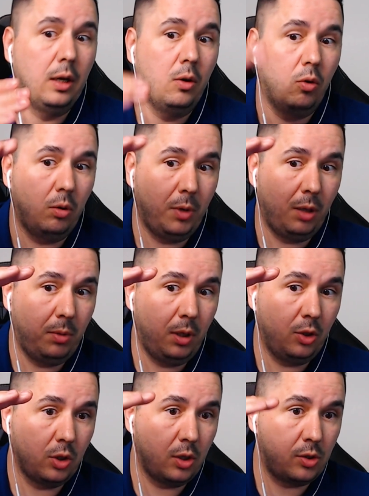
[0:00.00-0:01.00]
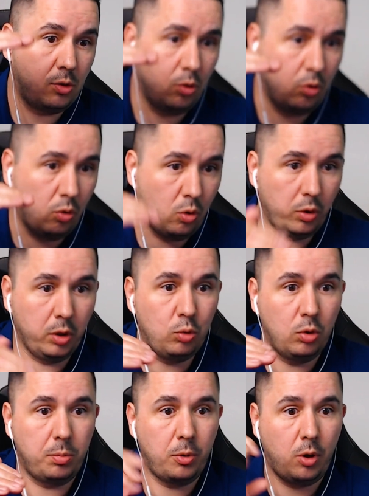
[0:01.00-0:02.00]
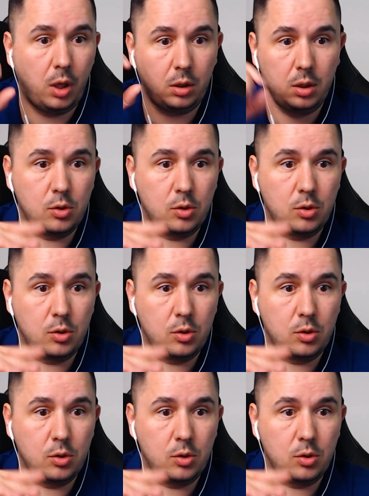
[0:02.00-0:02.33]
or maybe just, going to your product